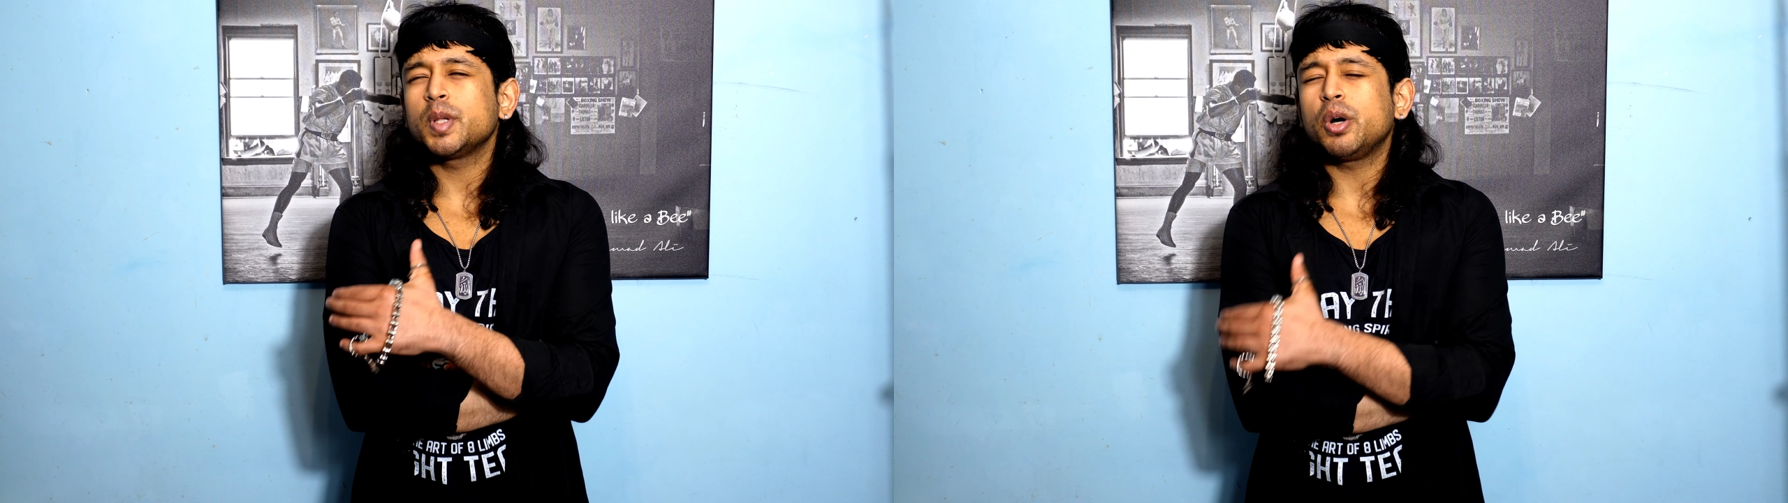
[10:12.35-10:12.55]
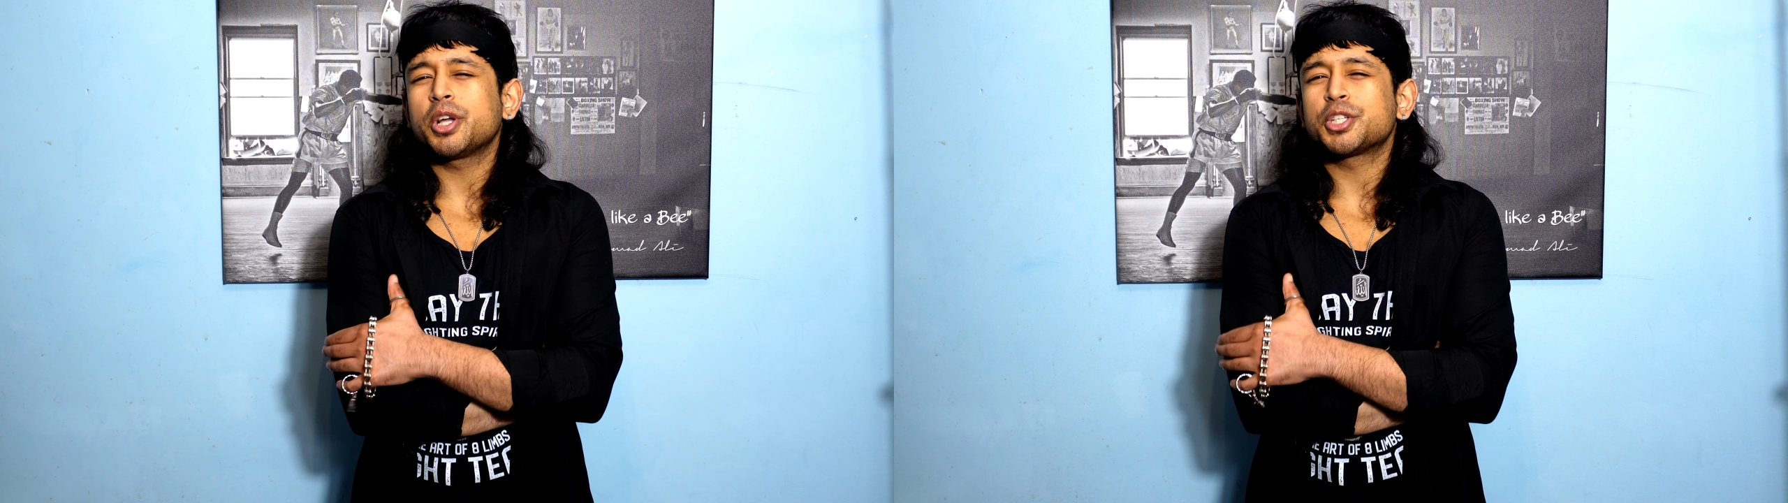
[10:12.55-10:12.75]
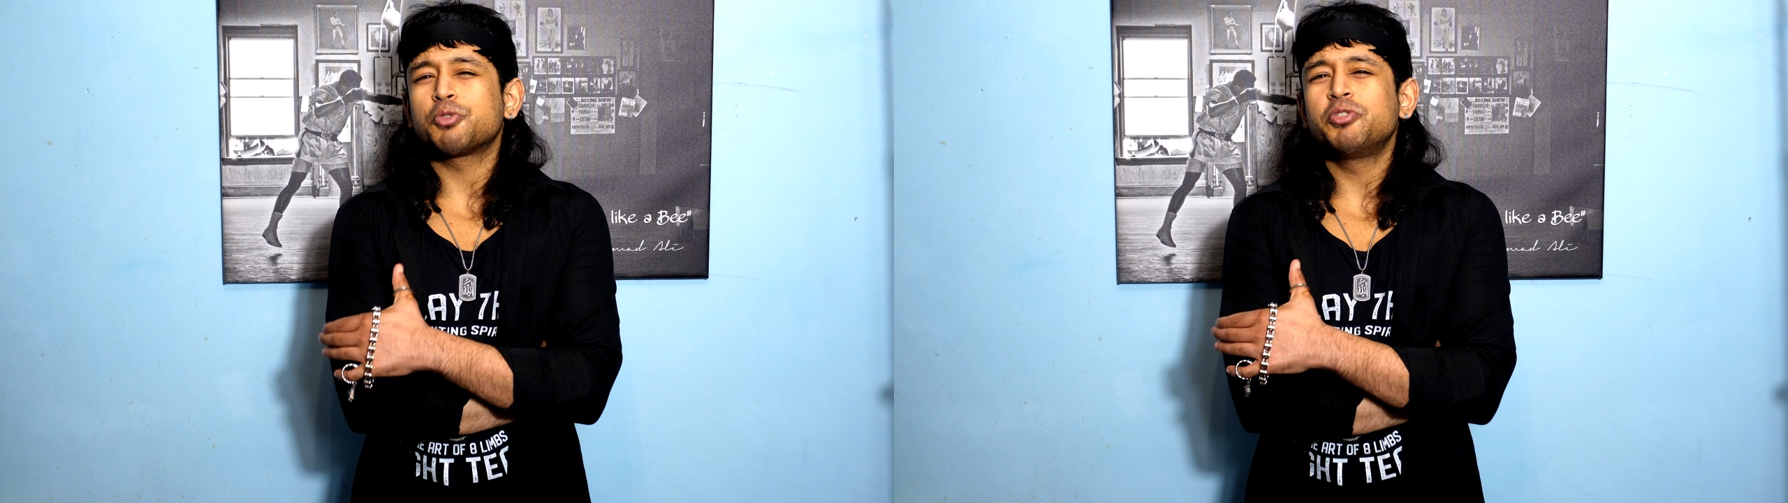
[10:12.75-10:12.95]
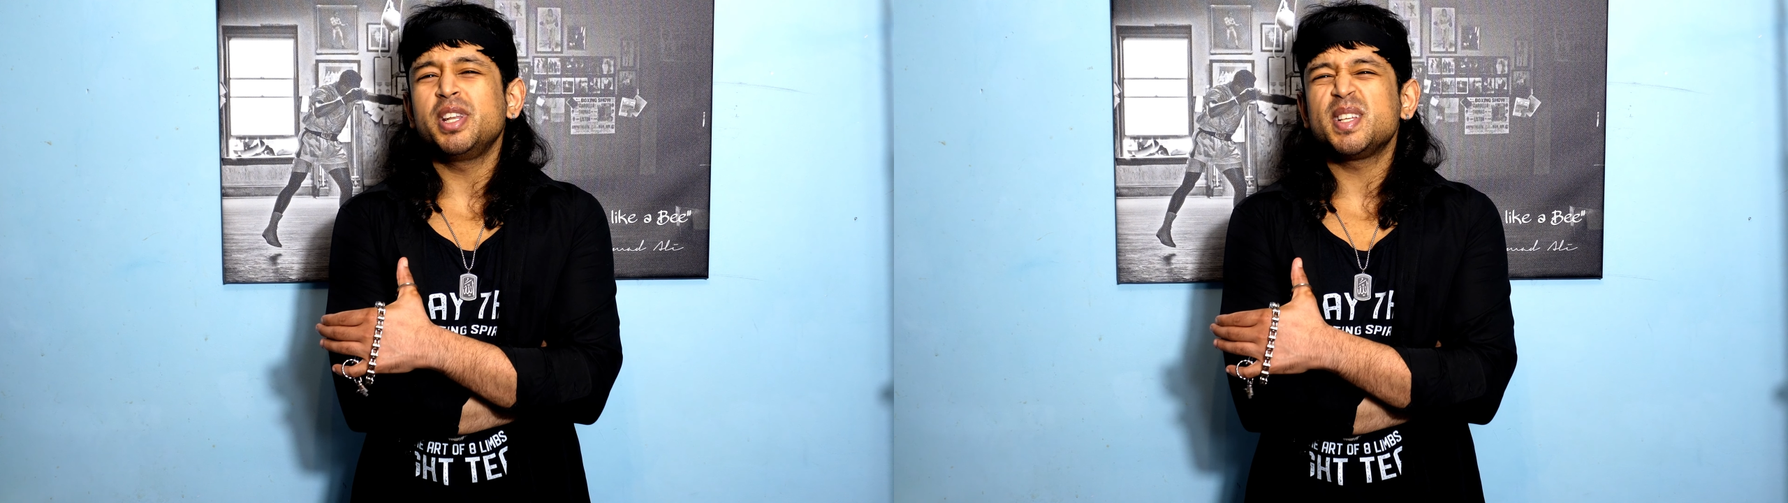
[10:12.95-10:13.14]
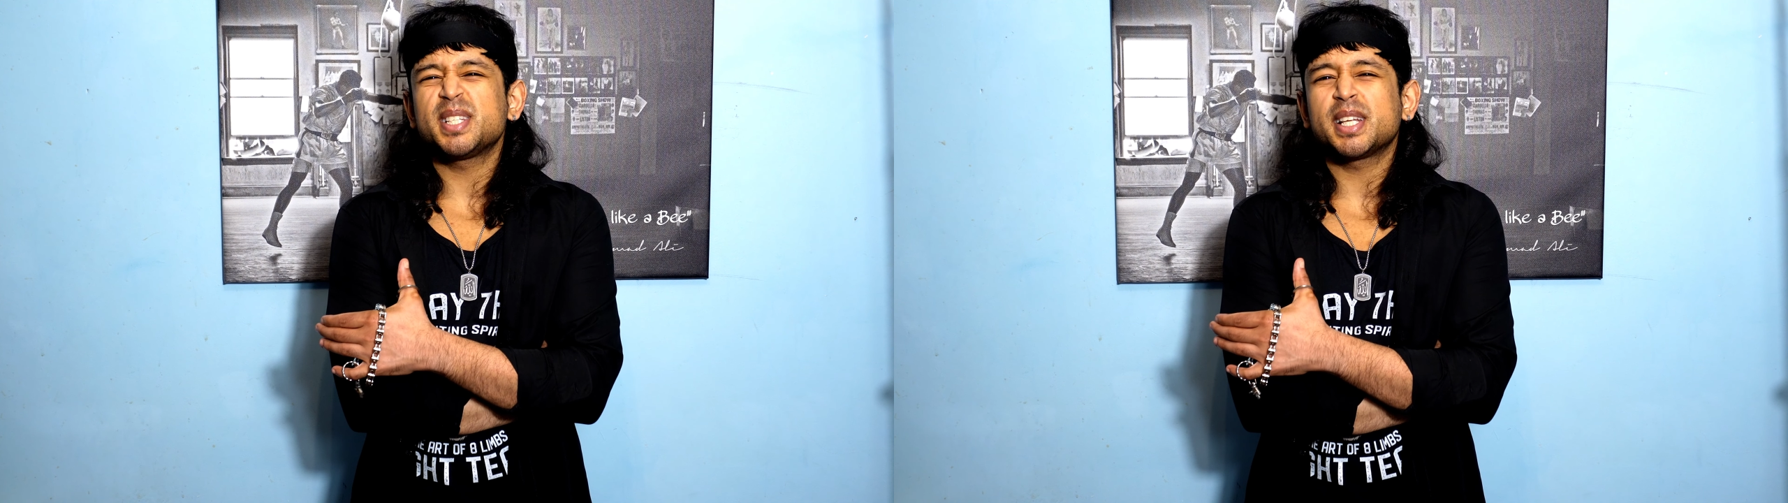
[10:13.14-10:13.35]
Okay, so
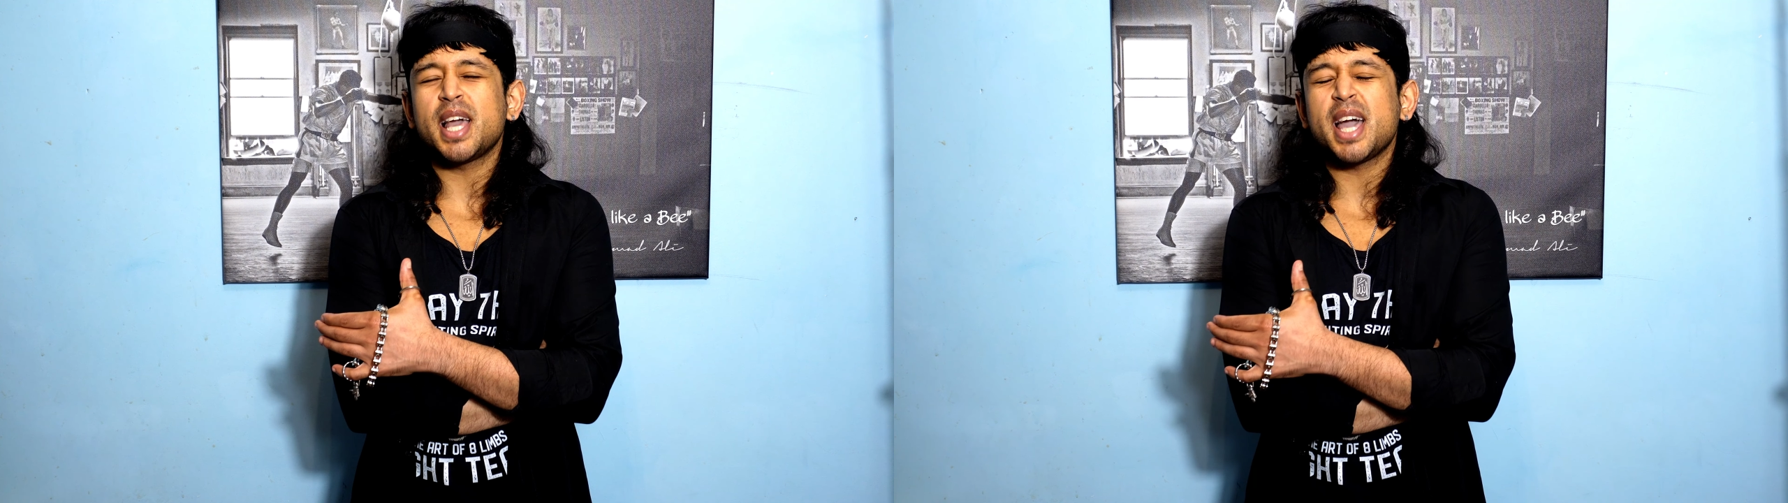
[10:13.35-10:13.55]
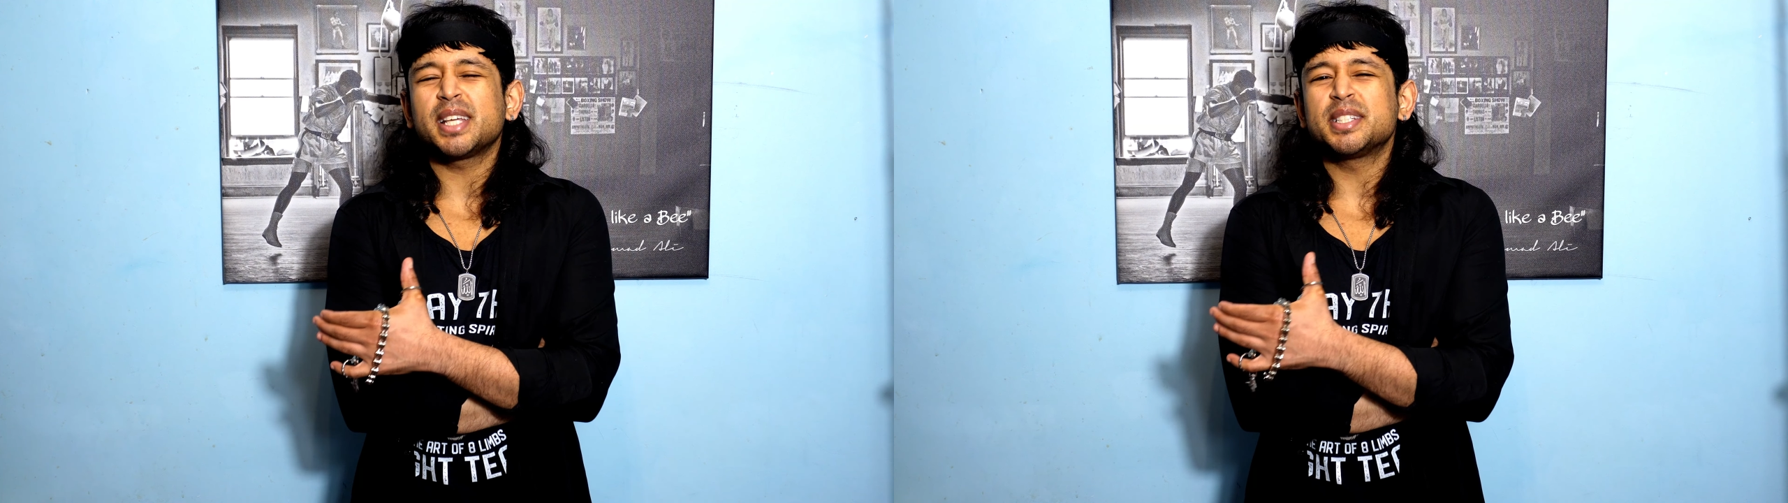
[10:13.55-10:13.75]
realistically, I can